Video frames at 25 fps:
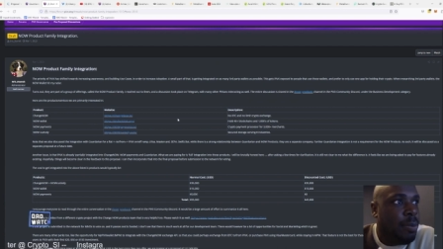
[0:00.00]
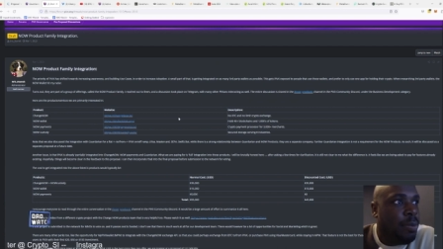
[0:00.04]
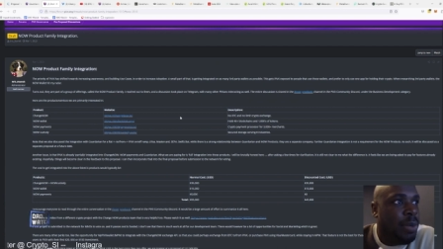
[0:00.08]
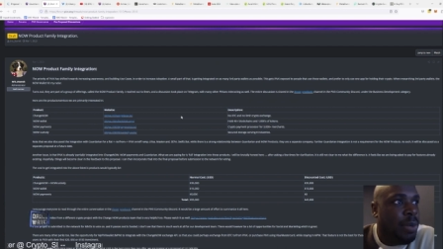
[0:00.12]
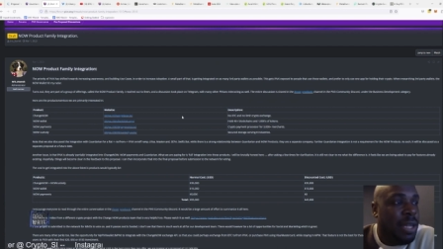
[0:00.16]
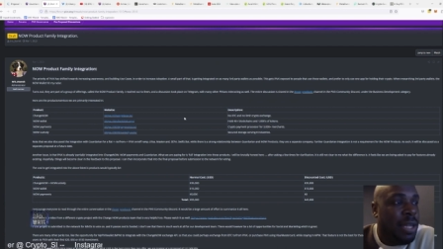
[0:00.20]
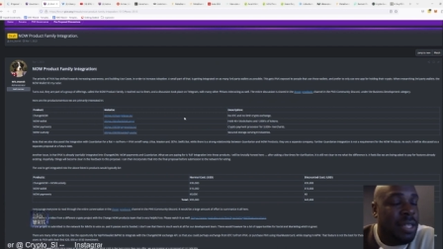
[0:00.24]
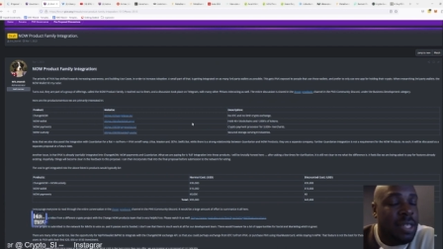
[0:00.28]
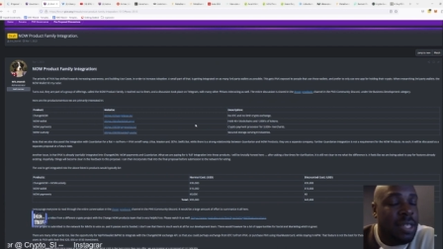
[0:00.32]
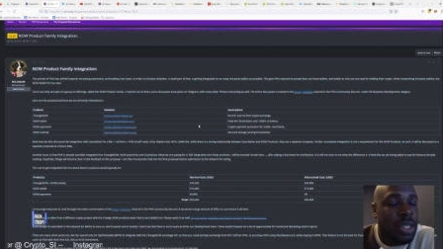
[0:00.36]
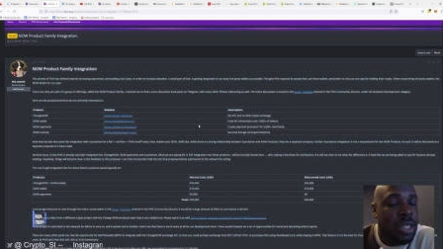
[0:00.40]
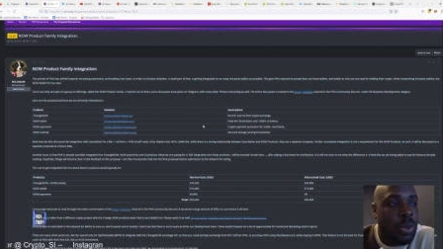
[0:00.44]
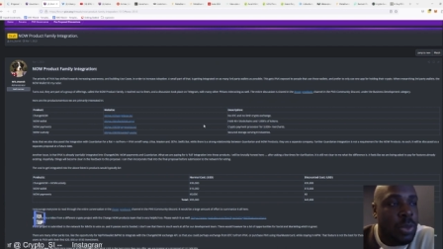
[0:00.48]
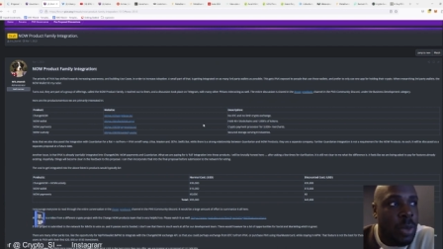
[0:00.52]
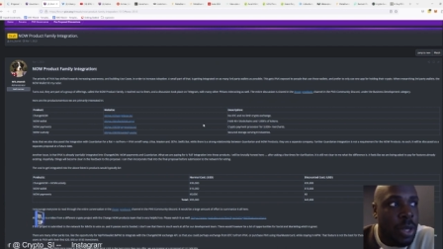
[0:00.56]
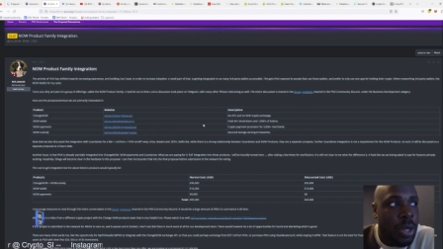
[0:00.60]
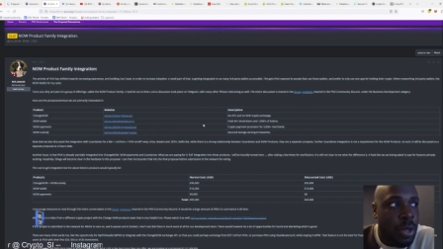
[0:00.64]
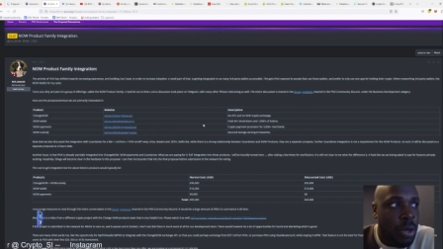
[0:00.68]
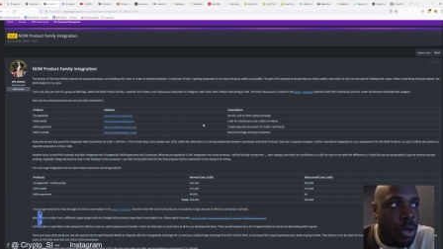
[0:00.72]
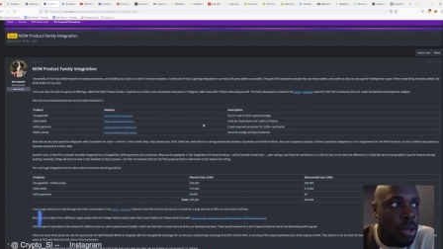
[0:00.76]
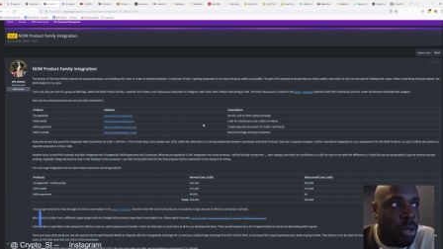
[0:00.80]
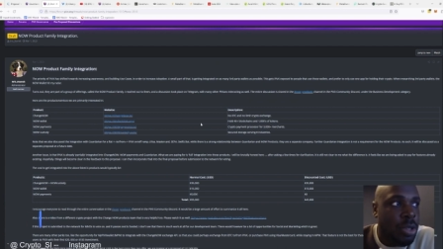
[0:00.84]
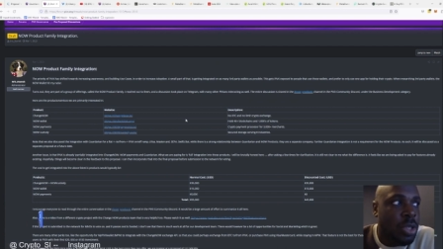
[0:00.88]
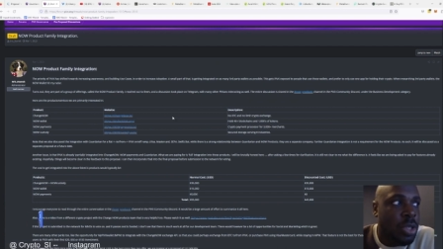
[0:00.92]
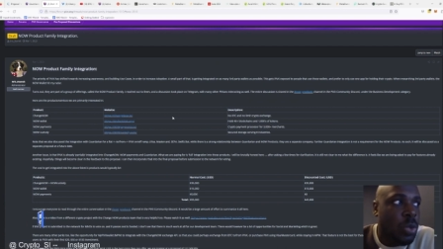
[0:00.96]
places where you
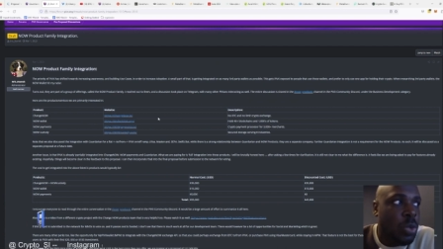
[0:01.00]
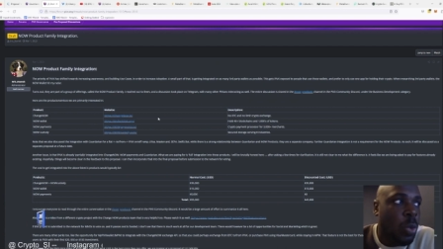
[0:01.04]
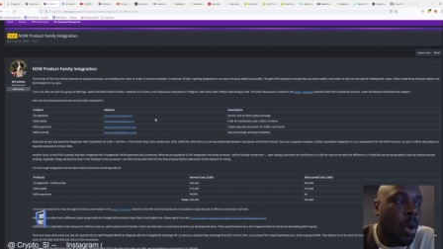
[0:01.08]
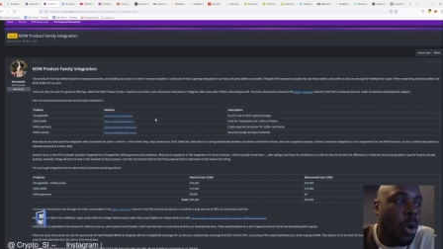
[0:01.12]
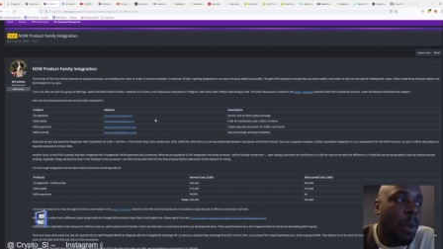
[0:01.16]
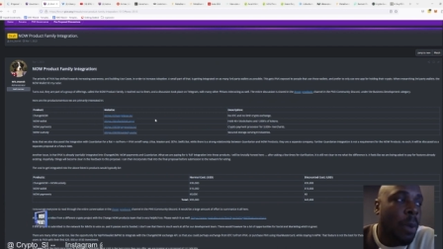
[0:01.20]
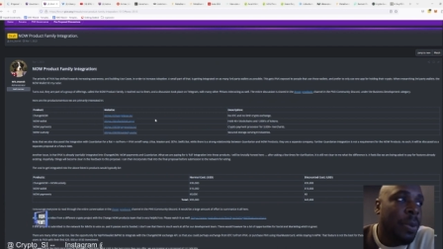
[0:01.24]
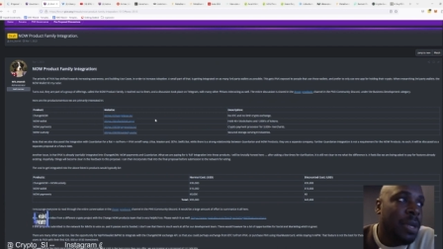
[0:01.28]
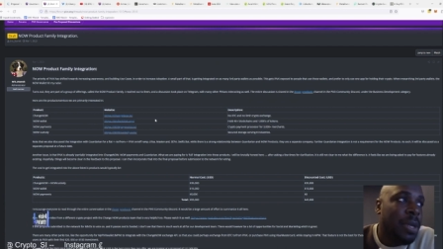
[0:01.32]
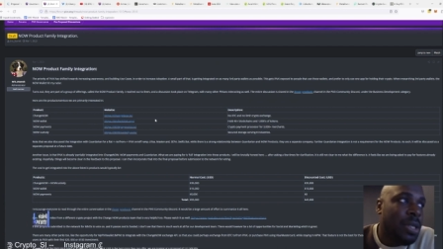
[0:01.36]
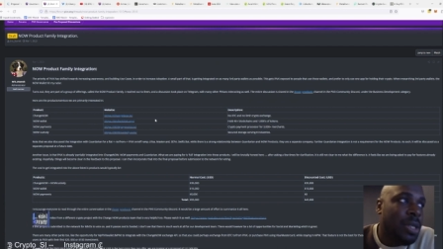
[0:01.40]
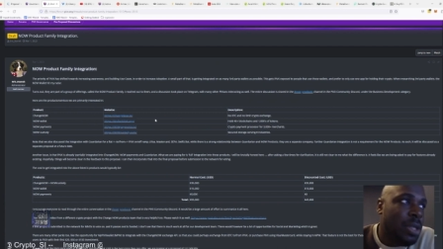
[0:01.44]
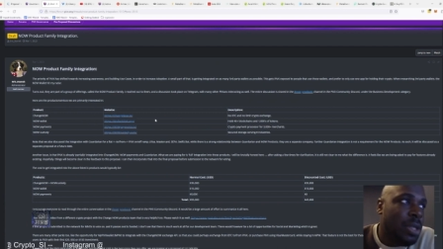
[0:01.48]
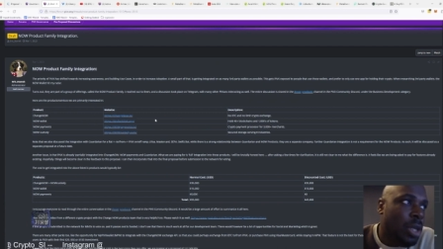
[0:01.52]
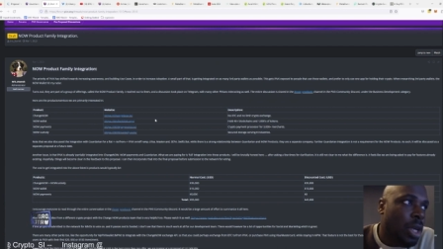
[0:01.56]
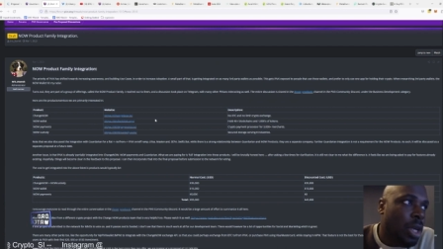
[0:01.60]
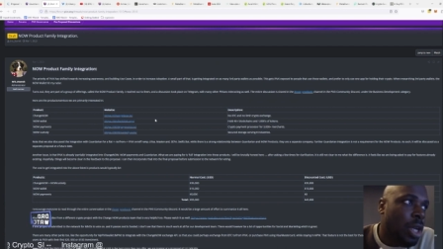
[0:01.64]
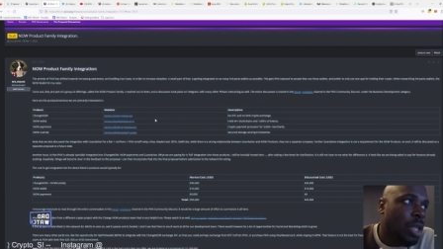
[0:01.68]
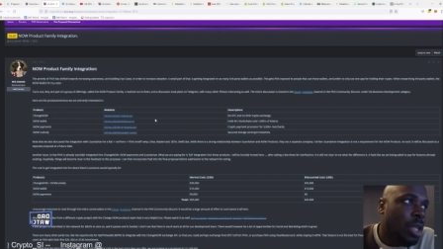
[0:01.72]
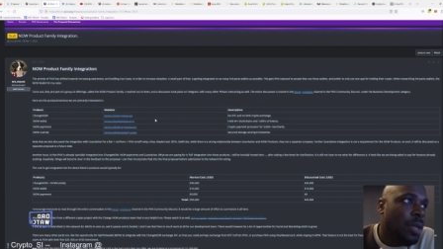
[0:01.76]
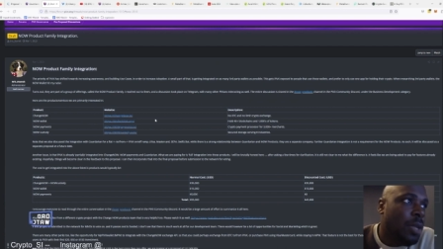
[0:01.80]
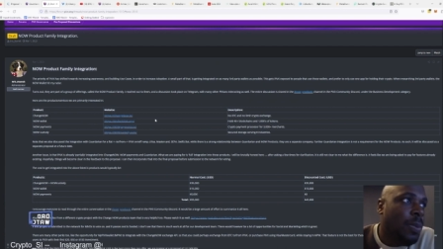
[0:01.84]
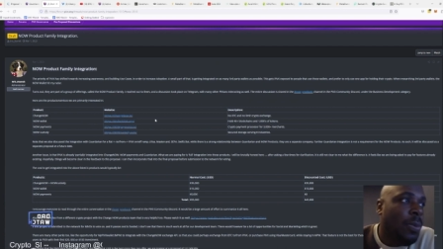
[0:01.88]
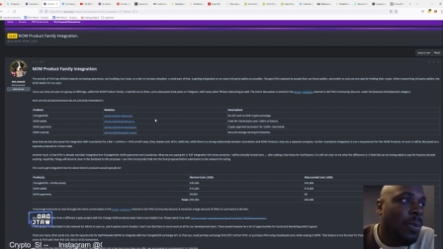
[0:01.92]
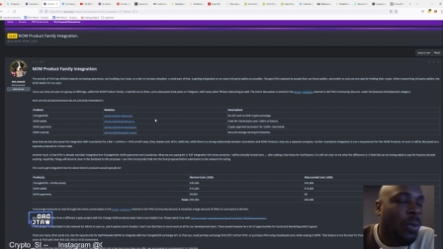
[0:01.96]
can swap is
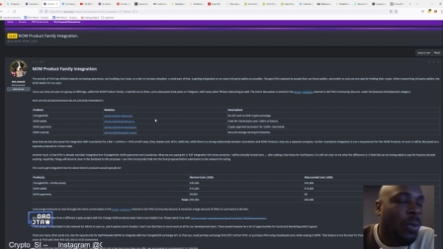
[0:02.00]
good.